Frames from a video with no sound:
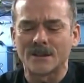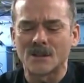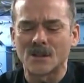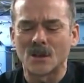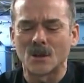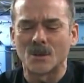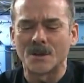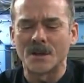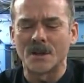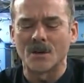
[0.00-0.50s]

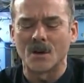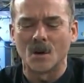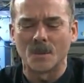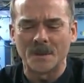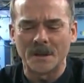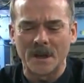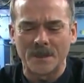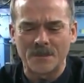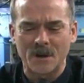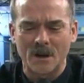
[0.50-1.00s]
And so when you
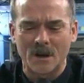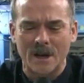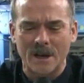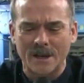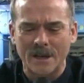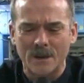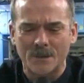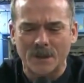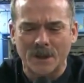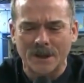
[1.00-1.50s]
open up your
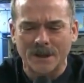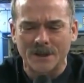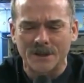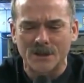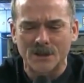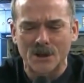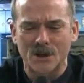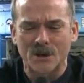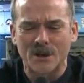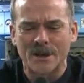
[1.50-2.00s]
hockey
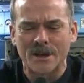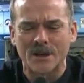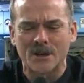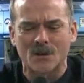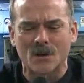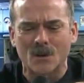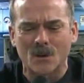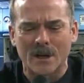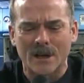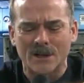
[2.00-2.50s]
puck and turn it
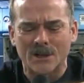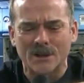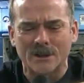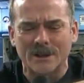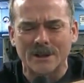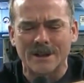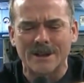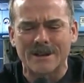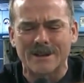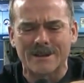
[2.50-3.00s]
into a
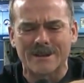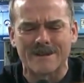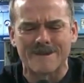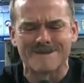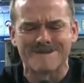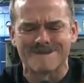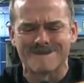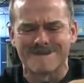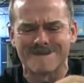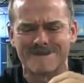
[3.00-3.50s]
washcloth,